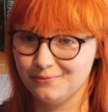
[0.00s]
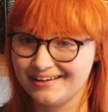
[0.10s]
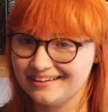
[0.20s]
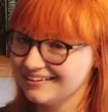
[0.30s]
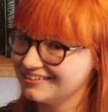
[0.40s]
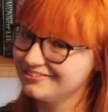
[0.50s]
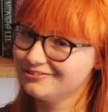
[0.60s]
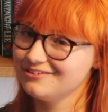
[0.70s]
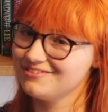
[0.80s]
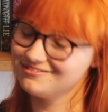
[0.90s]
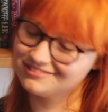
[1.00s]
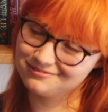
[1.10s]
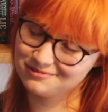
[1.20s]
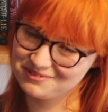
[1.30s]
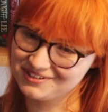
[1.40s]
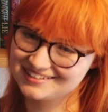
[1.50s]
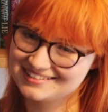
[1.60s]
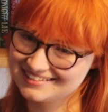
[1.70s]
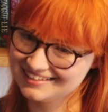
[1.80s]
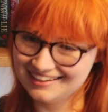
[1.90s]
we can look at all of our favourite
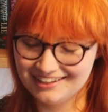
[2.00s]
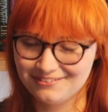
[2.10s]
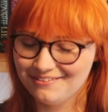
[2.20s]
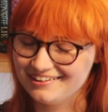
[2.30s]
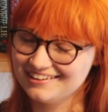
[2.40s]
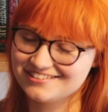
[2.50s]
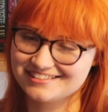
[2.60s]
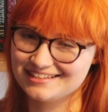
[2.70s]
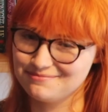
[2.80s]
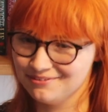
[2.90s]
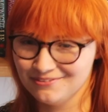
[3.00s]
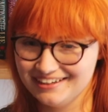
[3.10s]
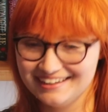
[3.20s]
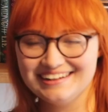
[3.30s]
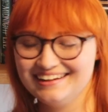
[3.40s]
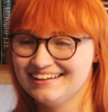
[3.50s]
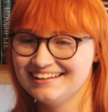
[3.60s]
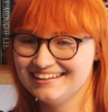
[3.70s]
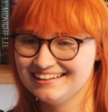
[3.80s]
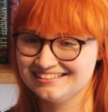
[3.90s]
books when we go to sleep every night.
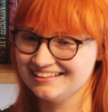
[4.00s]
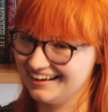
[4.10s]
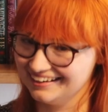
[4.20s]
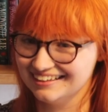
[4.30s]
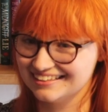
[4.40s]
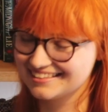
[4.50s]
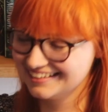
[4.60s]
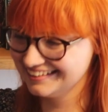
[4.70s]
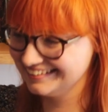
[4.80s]
Isn't that nice?